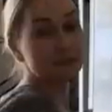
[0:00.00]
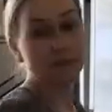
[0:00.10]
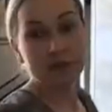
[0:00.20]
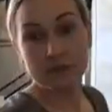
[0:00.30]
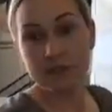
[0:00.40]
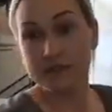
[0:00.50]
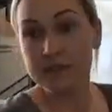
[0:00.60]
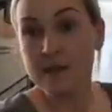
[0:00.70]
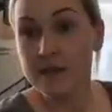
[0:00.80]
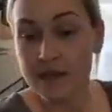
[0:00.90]
So anyways,
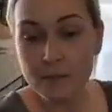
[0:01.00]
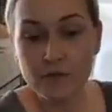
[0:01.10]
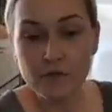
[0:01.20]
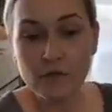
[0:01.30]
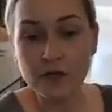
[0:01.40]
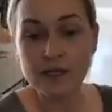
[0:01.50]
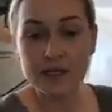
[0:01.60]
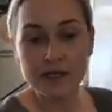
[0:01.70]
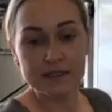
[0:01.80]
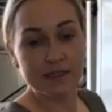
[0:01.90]
number 4
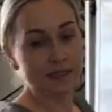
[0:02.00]
is